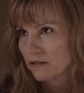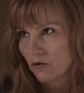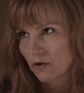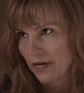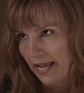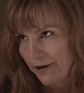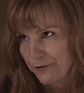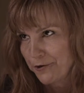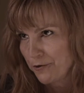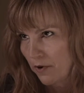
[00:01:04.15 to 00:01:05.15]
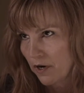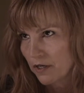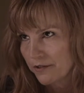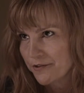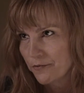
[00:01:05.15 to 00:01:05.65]
or how you
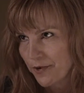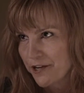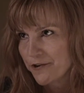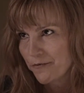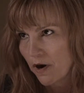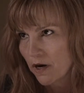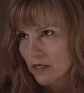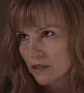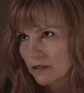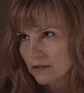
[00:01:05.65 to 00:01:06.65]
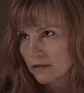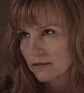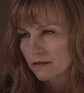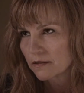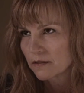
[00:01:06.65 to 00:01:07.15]
are the way you are,
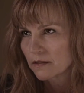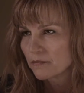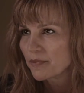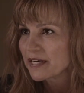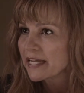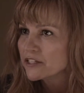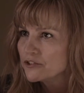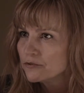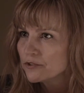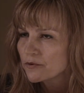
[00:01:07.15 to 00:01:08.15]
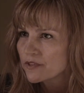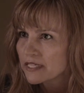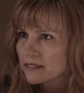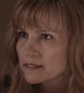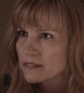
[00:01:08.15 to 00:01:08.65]
but I do know
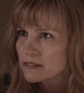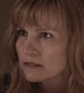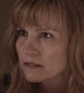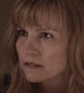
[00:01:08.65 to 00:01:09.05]
this.